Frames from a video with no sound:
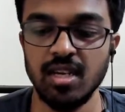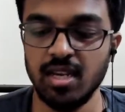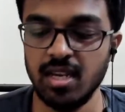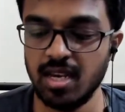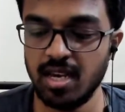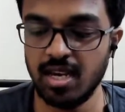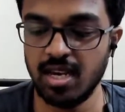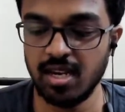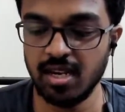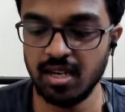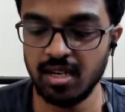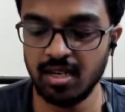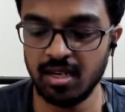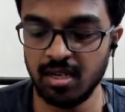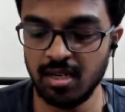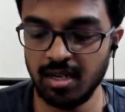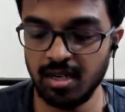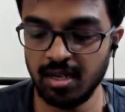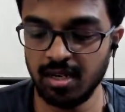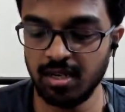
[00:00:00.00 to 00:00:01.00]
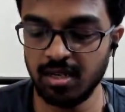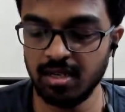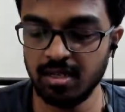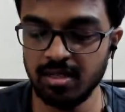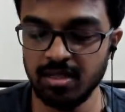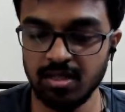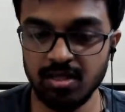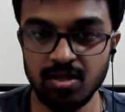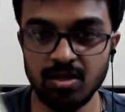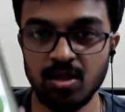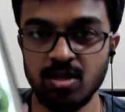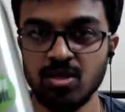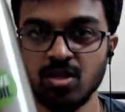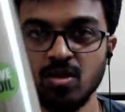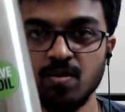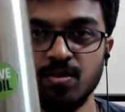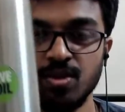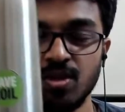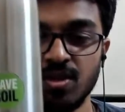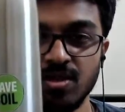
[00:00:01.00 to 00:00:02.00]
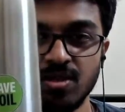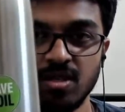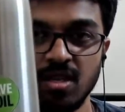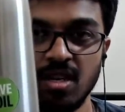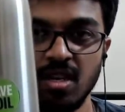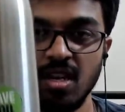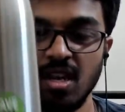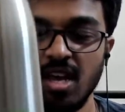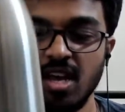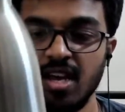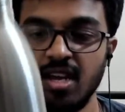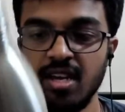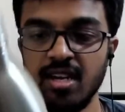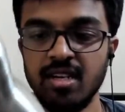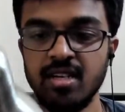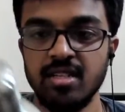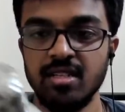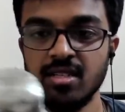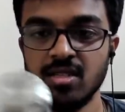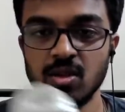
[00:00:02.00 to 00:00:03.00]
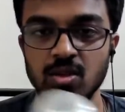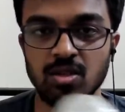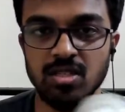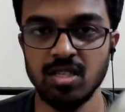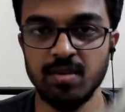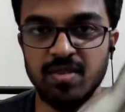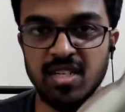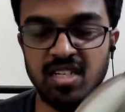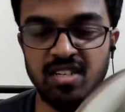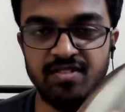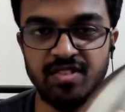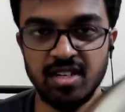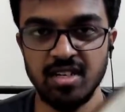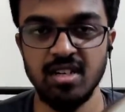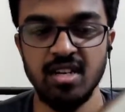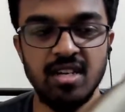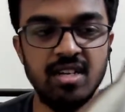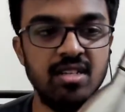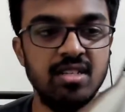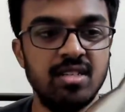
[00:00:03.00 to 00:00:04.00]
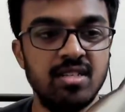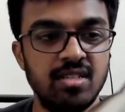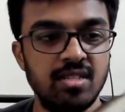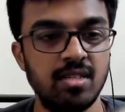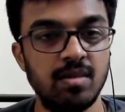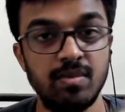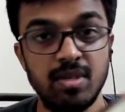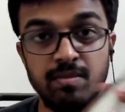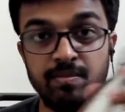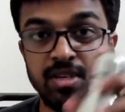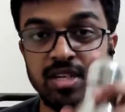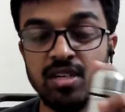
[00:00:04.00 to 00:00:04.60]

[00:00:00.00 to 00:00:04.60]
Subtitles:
And this is also a Borosil, and this looks a bit different, and this is a bit bigger.